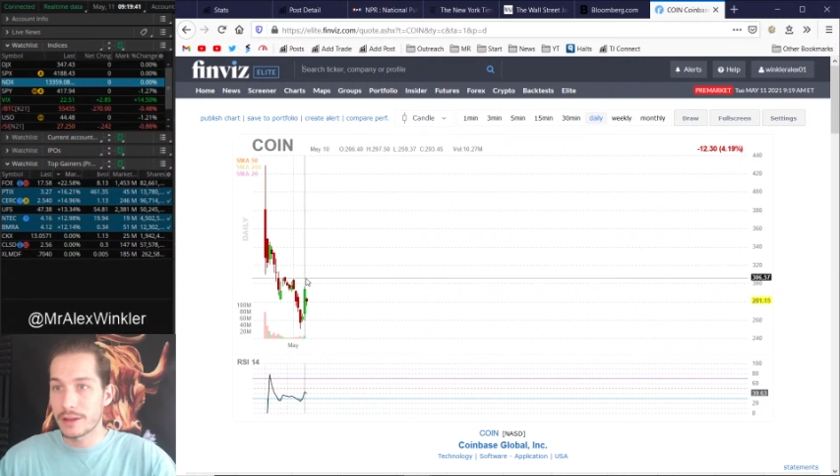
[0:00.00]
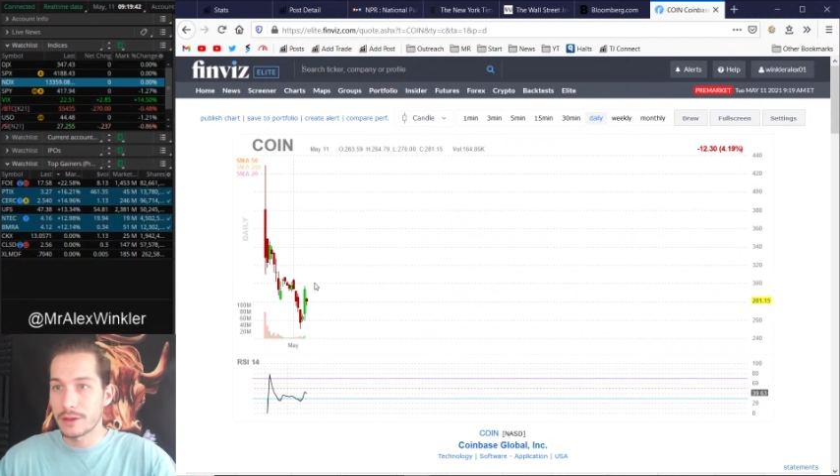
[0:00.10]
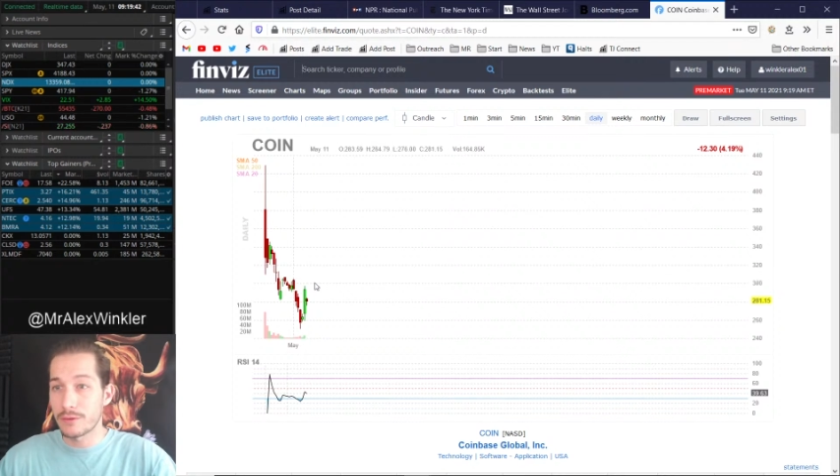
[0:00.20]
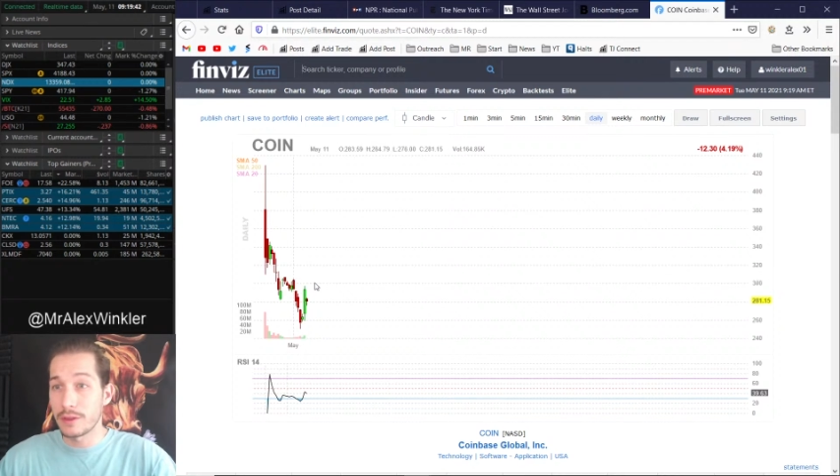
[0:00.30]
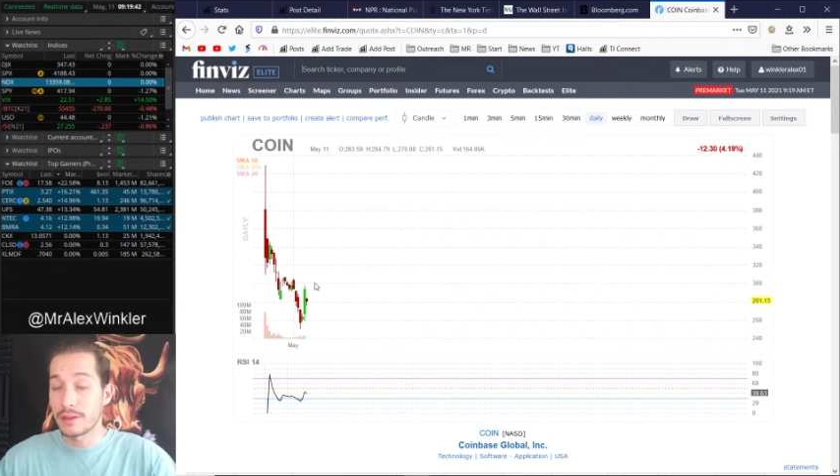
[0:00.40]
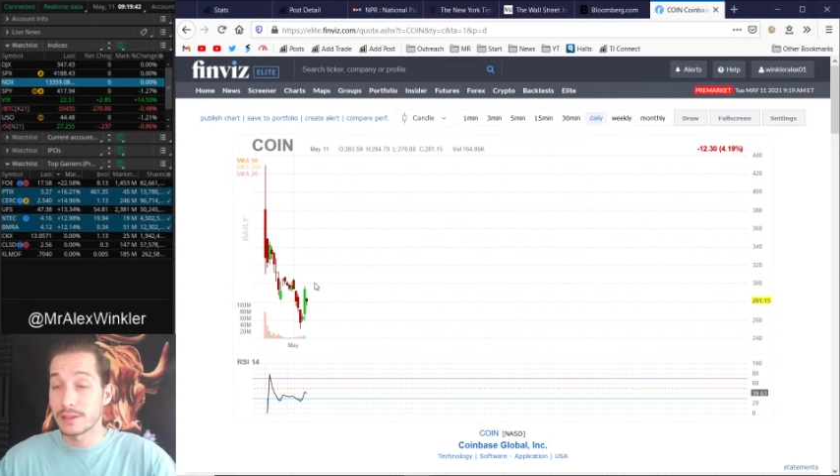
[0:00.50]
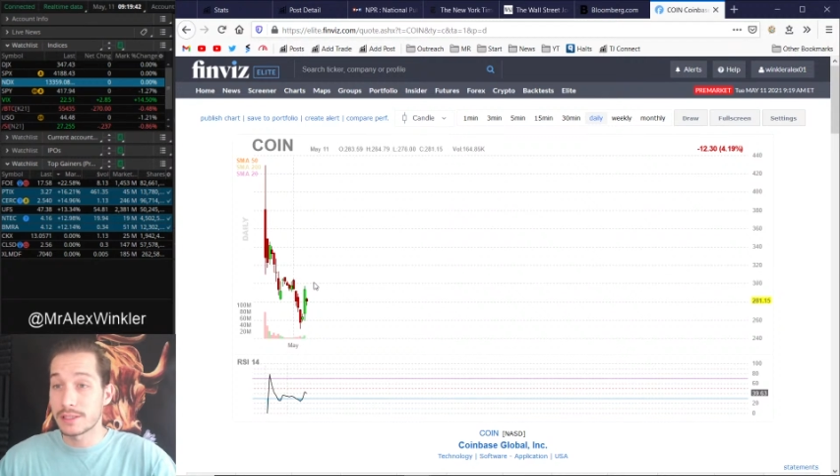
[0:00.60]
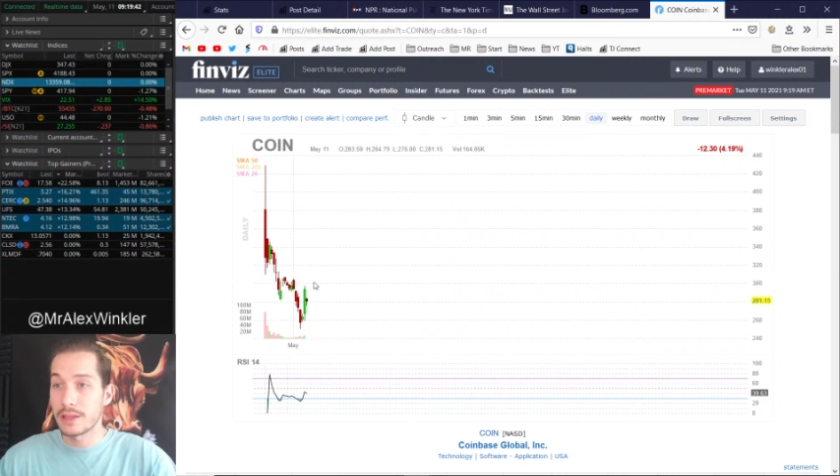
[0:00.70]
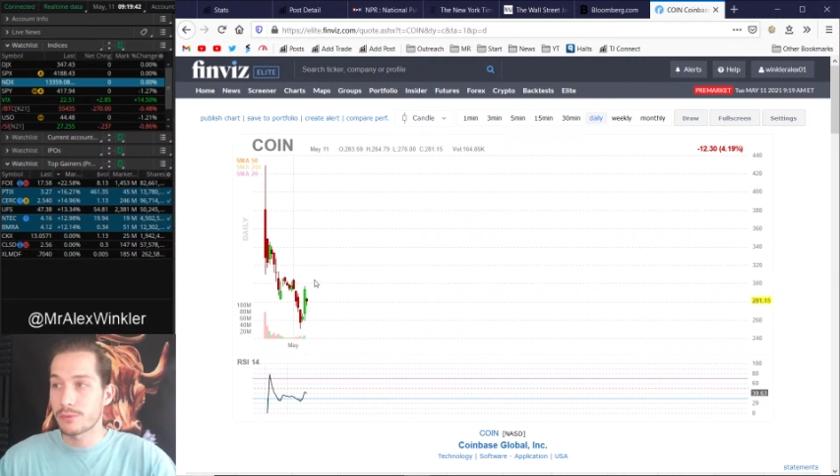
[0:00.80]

I think if we see